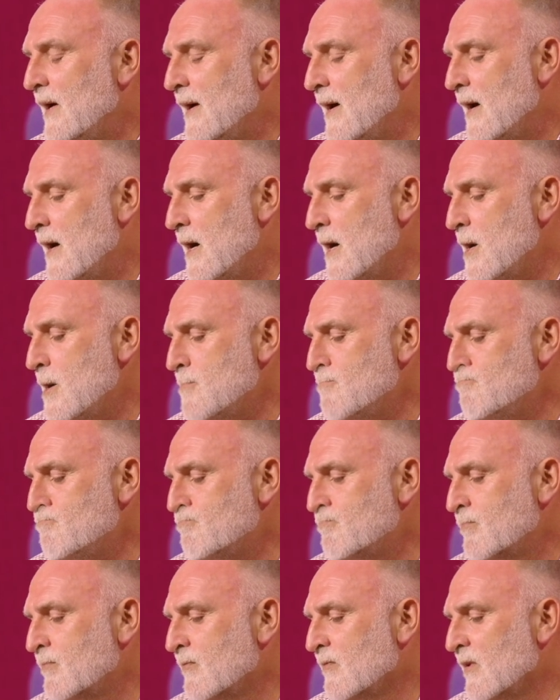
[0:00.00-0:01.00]
Um,
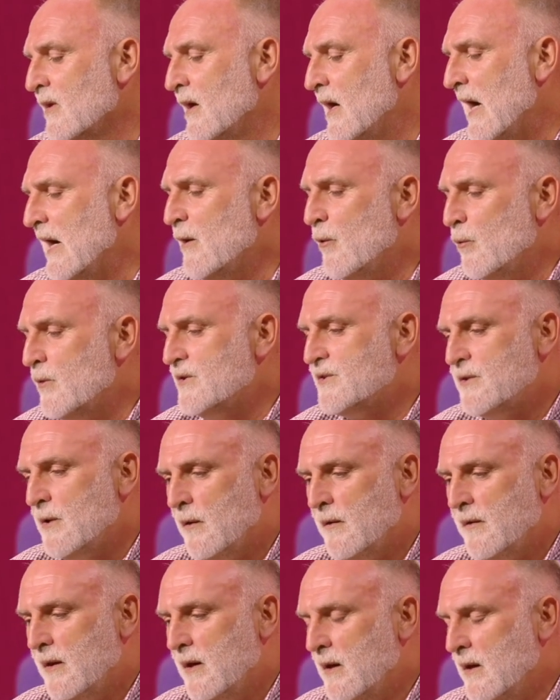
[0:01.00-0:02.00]
I always
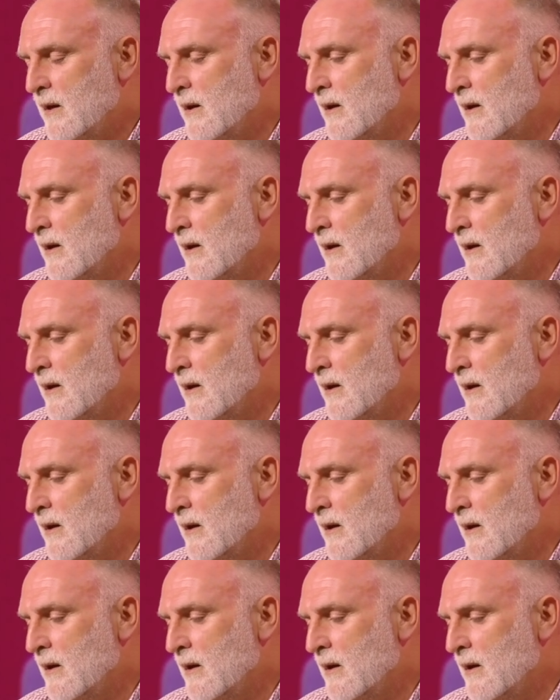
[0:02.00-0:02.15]
saw the,